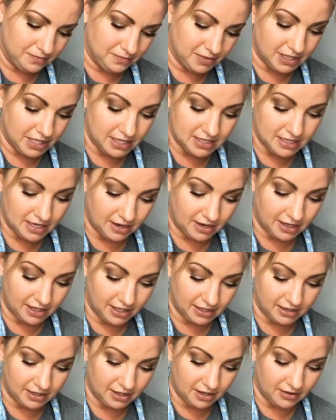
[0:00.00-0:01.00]
But that's how I
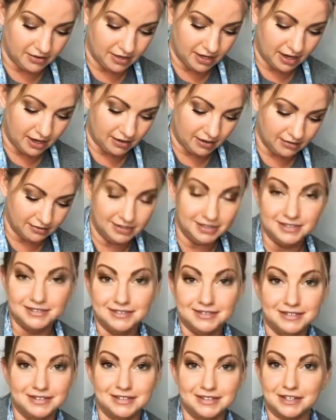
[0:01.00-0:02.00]
get the yolk out.
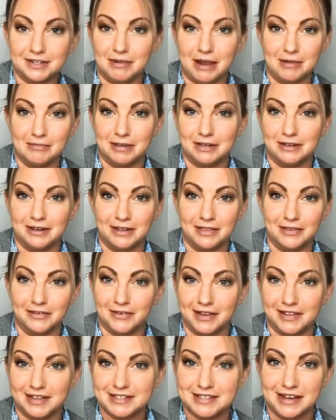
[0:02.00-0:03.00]
There might be another
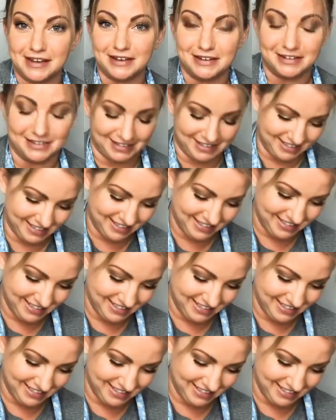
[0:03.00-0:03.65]
way. That's how I do it.